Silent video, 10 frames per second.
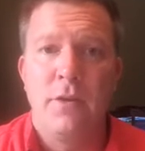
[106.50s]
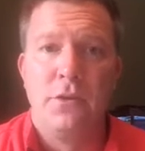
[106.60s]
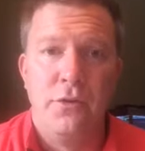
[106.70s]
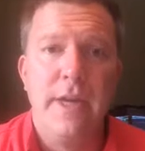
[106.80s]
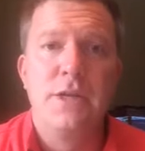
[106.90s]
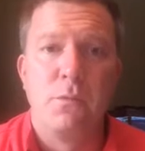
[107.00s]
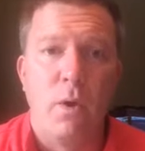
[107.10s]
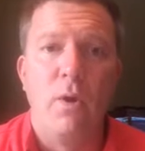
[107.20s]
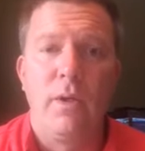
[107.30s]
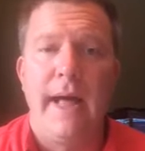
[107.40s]
through these
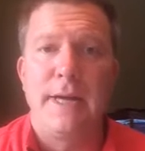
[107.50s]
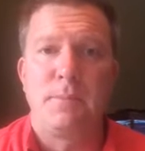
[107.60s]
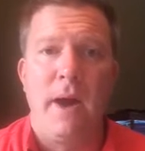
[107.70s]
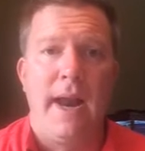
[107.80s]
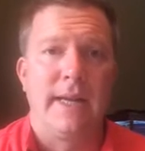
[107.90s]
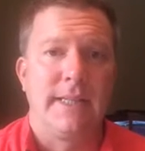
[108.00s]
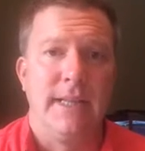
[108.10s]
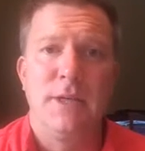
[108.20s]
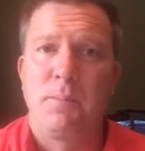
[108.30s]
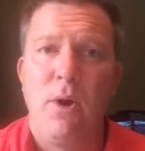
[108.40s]
world class products. And
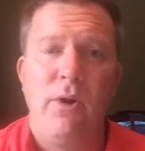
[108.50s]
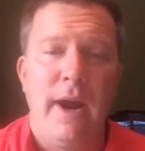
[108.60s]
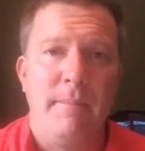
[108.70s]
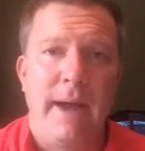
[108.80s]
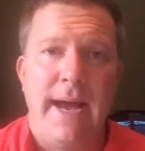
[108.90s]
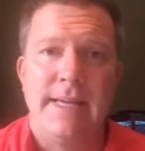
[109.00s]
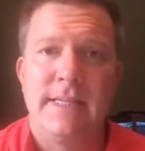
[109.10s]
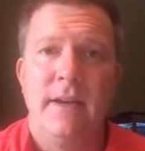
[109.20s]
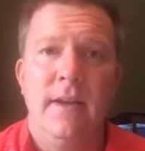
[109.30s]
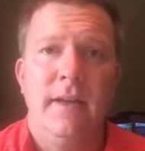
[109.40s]
this program,
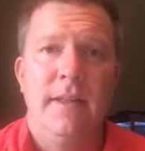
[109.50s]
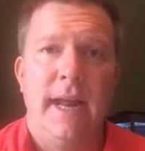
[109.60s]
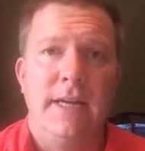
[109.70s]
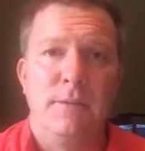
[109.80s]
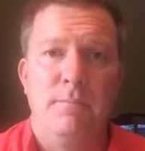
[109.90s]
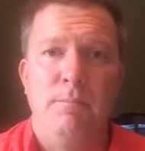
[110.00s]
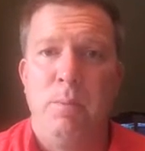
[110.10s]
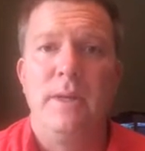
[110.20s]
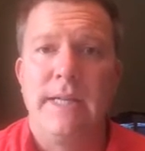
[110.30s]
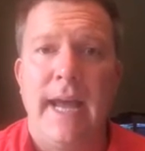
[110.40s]
guys, that is
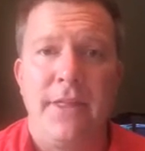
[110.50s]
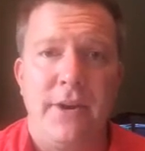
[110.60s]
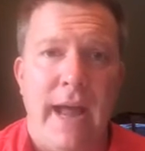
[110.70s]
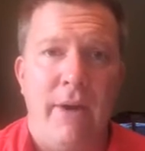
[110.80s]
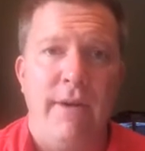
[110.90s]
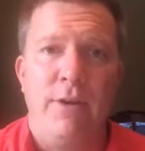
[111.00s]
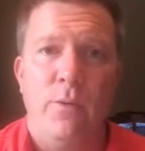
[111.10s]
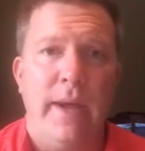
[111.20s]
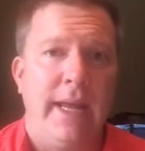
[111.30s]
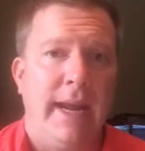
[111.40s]
put together now every
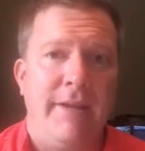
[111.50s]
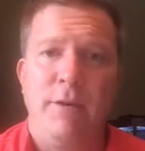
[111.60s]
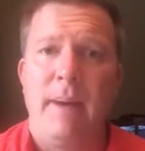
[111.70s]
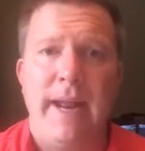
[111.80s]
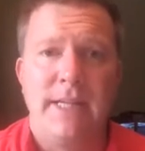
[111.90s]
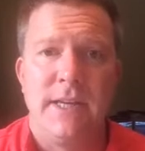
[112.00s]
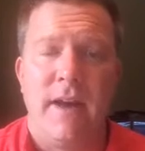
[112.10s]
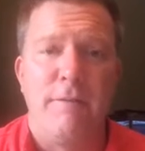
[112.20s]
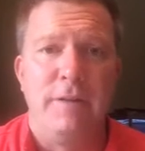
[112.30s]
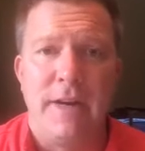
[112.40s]
week, and everybody has
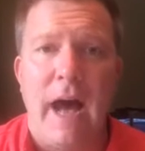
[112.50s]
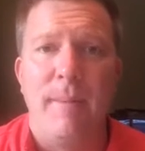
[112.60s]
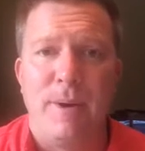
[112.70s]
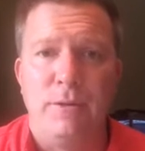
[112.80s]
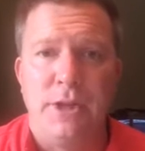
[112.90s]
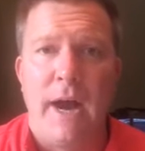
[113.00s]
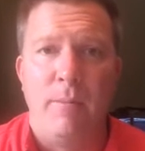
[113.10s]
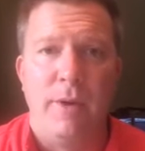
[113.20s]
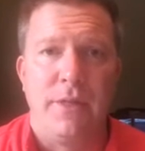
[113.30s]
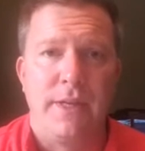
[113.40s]
done a phenomenal
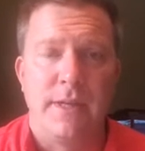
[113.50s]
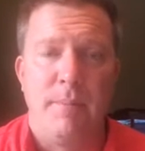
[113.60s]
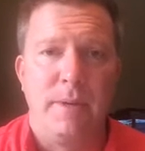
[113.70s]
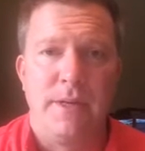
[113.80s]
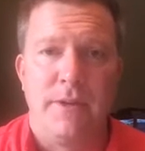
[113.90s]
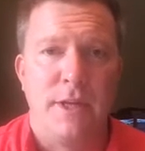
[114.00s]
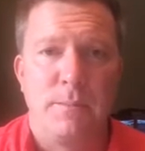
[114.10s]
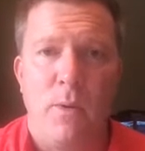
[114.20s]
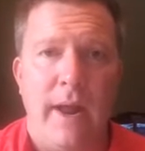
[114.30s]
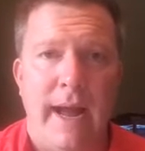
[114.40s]
job with this up until this
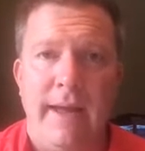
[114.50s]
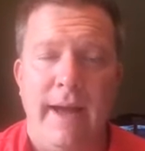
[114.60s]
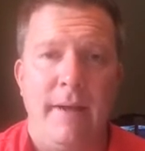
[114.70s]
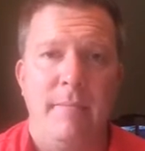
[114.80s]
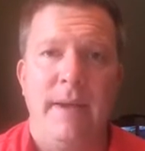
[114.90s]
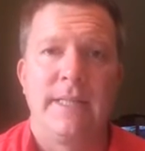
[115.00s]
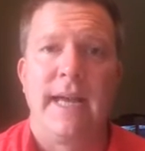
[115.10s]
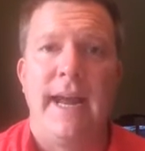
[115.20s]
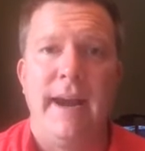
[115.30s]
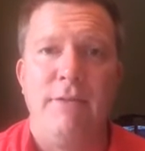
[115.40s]
point. I, am
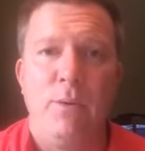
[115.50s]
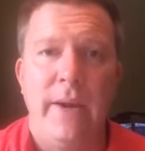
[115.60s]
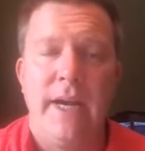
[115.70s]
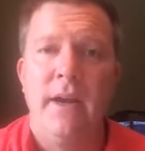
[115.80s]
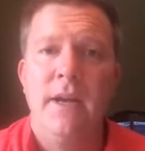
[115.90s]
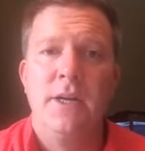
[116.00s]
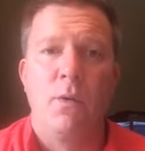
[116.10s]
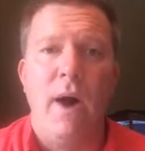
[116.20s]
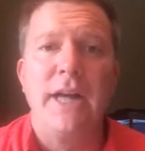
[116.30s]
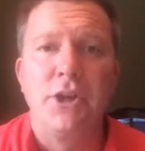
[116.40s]
excited every week to
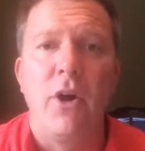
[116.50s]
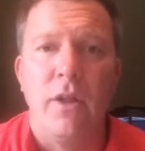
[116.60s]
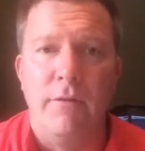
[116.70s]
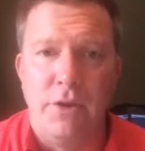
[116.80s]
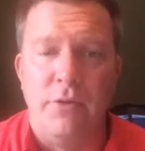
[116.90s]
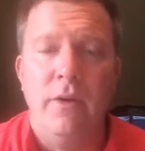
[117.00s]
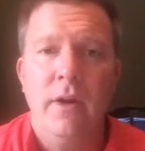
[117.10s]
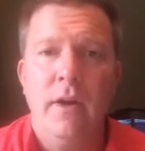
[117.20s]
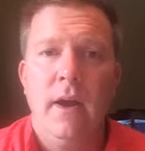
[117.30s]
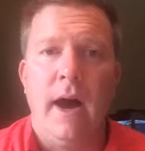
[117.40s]
watch all of you.
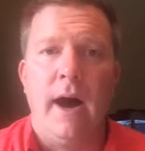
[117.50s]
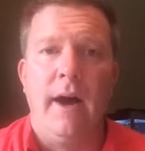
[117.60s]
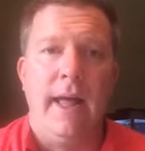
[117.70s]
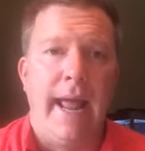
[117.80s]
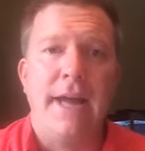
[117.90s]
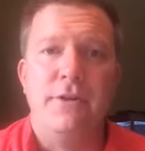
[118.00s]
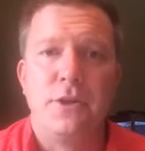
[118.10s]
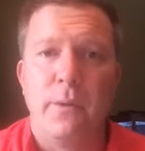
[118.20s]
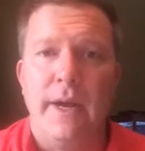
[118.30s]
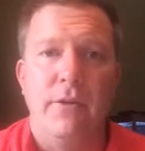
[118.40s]
Uh, and Andrew
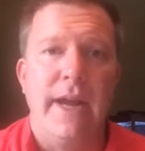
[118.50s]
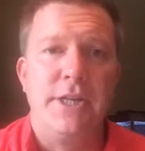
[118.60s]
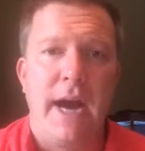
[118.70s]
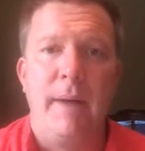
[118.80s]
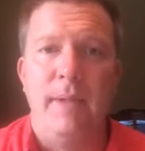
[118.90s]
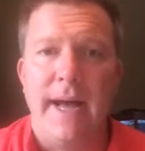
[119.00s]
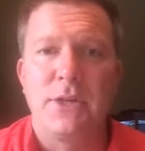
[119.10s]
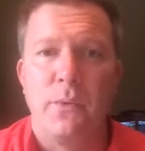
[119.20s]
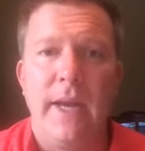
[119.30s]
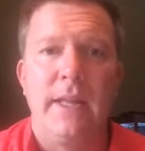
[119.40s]
Sweet, great job
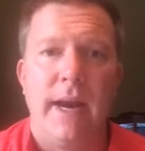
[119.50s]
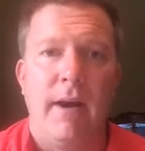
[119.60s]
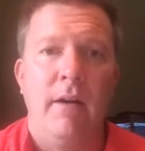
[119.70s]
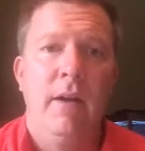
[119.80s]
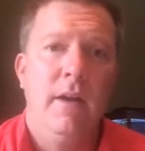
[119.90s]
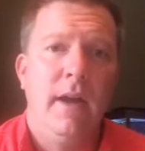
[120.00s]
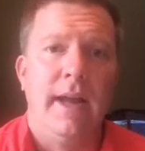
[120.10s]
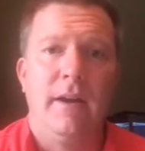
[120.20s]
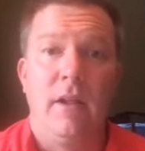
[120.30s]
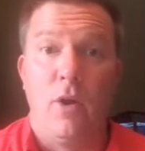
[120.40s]
last week there,
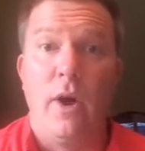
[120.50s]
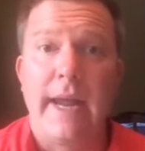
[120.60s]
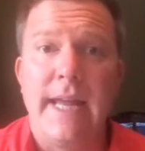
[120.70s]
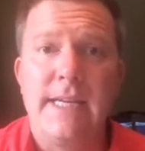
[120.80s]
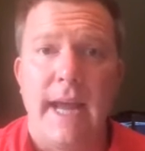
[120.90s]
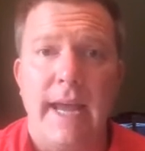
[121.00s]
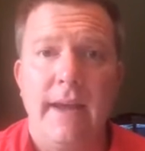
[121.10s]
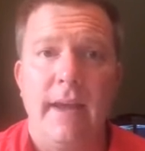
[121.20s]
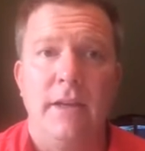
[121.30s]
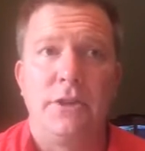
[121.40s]
and caloric
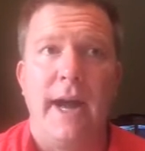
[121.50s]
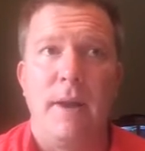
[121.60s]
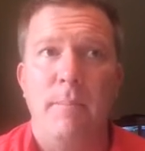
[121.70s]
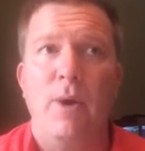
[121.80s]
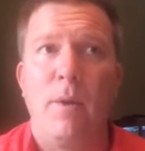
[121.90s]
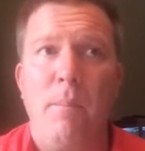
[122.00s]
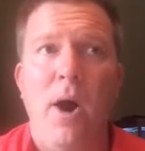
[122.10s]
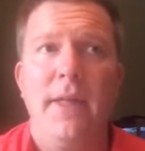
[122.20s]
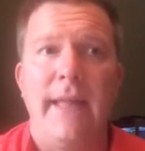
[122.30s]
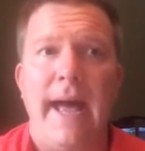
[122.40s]
intake, and trying to build upon